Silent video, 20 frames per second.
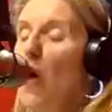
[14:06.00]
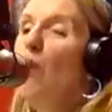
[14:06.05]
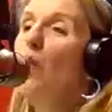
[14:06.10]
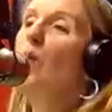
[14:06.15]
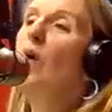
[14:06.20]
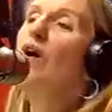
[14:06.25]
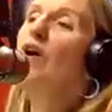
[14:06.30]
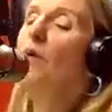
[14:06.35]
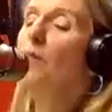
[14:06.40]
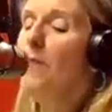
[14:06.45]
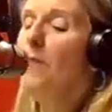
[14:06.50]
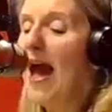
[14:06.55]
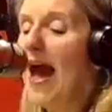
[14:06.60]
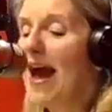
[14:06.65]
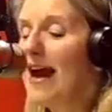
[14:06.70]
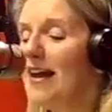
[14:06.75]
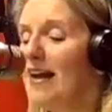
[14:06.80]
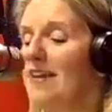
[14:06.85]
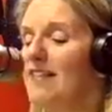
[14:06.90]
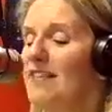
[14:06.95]
Welcome
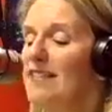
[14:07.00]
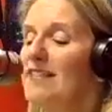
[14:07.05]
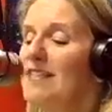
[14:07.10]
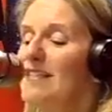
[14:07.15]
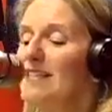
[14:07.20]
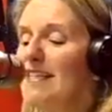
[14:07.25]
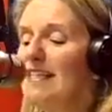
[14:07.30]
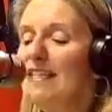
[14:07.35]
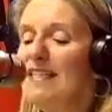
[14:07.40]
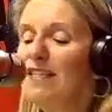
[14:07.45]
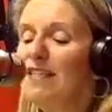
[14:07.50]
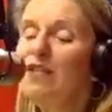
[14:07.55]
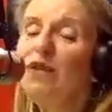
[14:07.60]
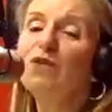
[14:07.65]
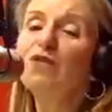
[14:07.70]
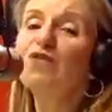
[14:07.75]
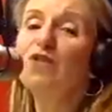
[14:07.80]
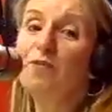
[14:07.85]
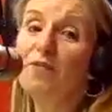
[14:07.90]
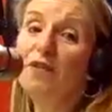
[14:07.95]
back. This is Denise
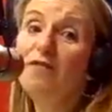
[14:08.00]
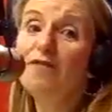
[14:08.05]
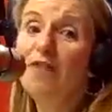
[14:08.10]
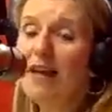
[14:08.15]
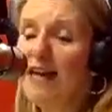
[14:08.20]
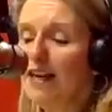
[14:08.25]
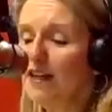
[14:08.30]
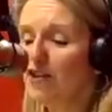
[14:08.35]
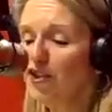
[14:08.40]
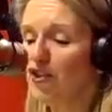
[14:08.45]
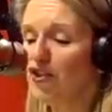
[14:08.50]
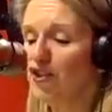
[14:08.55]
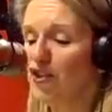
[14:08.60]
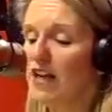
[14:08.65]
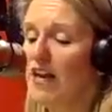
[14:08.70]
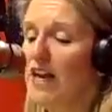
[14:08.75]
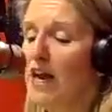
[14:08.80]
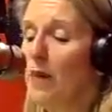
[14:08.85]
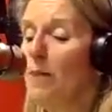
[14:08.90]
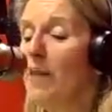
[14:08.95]
Nostrom, the Financial Chick.